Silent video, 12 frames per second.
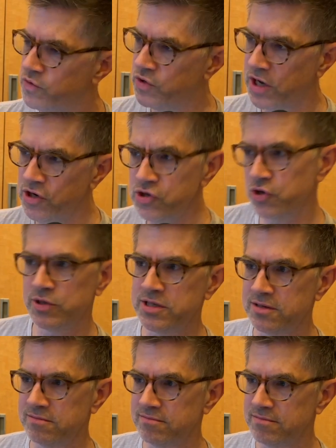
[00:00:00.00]
Can you show
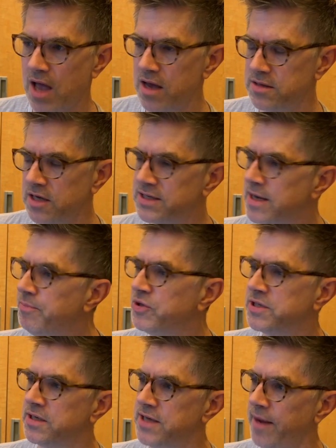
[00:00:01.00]
us the
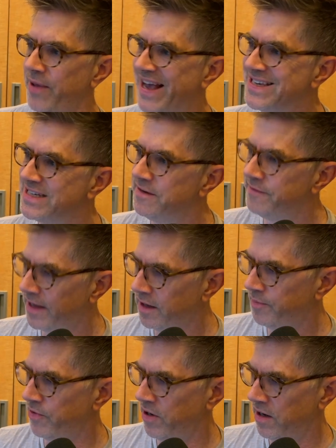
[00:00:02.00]
simplest example as a
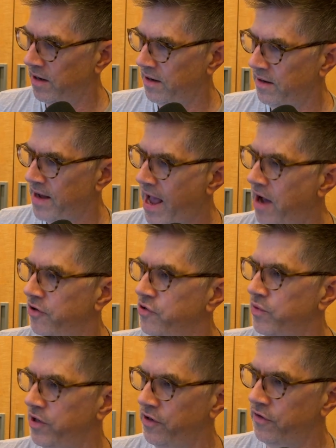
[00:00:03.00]
developer, how you
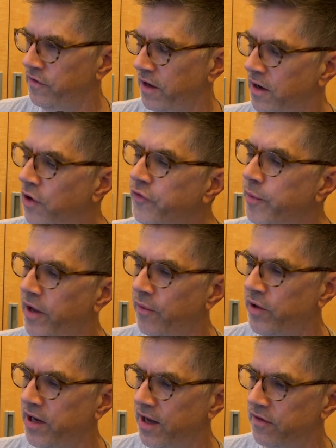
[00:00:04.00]
would use it? And ultimately I
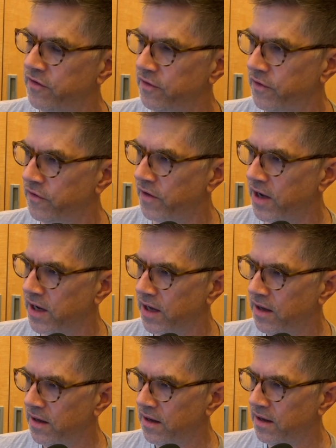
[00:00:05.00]
want to get to is like,
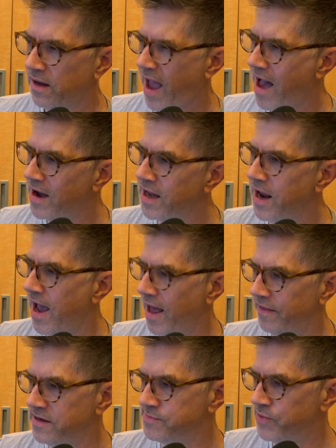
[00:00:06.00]
how can I add
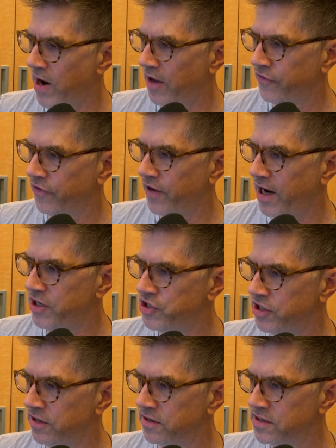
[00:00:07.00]
these browser
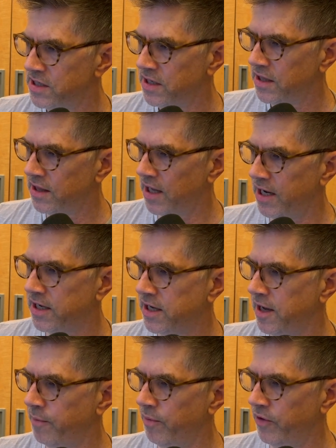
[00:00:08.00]
agent like
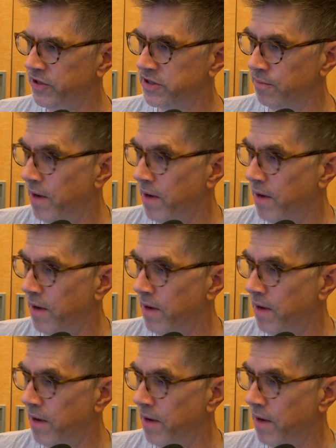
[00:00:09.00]
capabilities to my